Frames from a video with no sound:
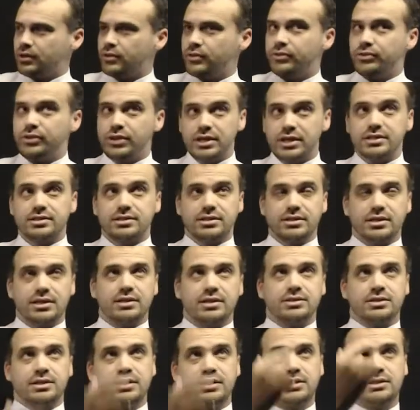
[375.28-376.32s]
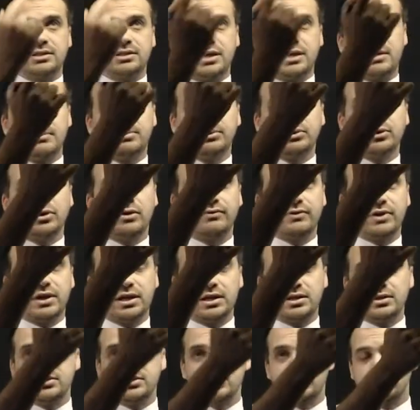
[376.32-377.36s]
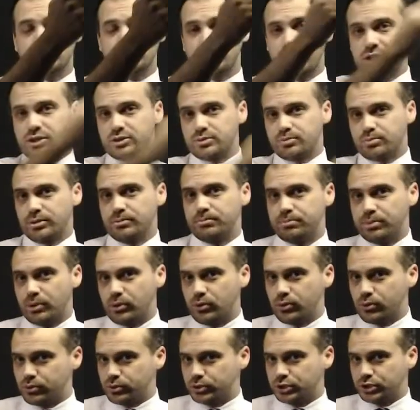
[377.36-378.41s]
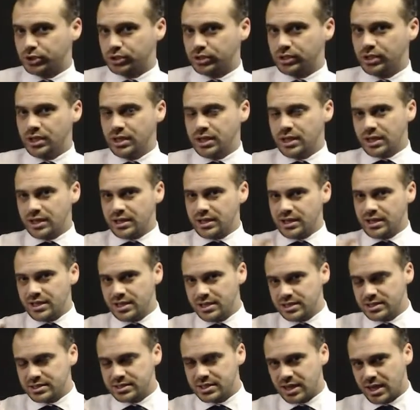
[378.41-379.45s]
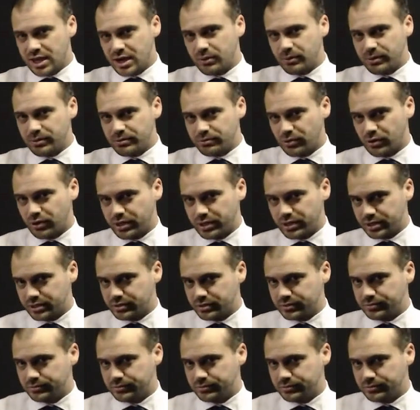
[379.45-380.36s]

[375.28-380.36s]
This is an example of indirect proportion, and here's how we write it.